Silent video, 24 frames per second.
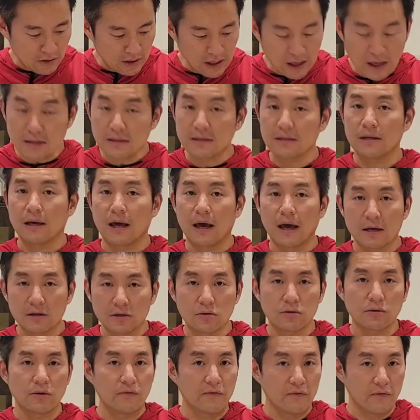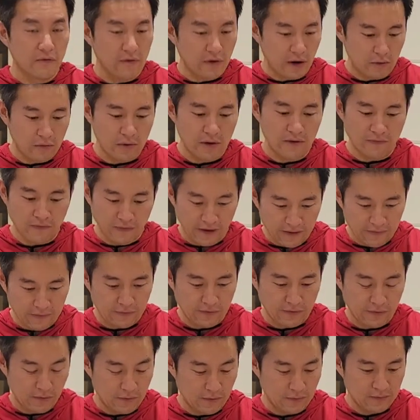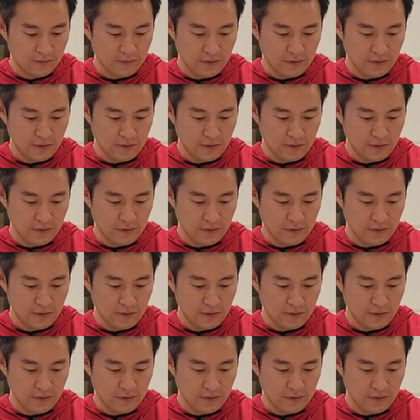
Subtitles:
it's actually very flavorful.